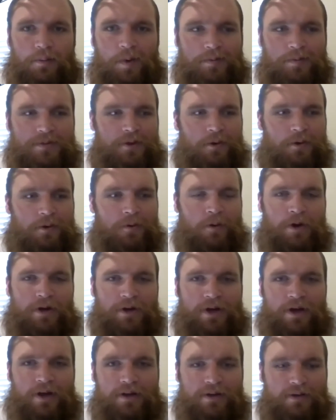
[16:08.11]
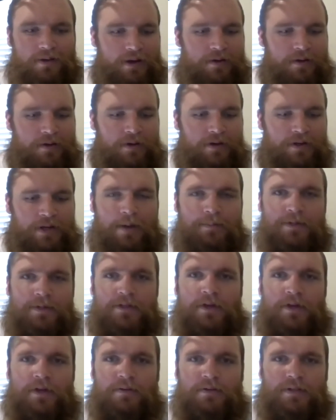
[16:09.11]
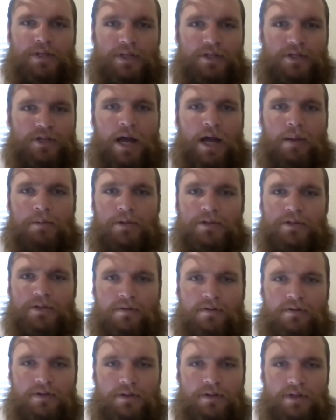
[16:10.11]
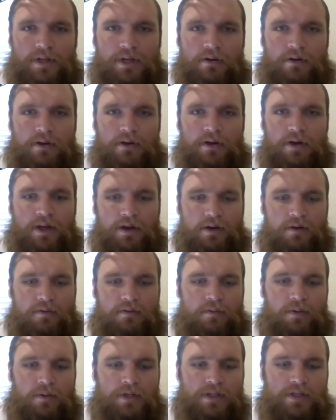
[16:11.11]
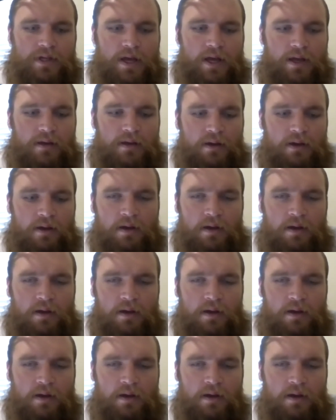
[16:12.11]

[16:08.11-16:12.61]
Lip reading: Still going to different types of services, chapel services here at Florida State.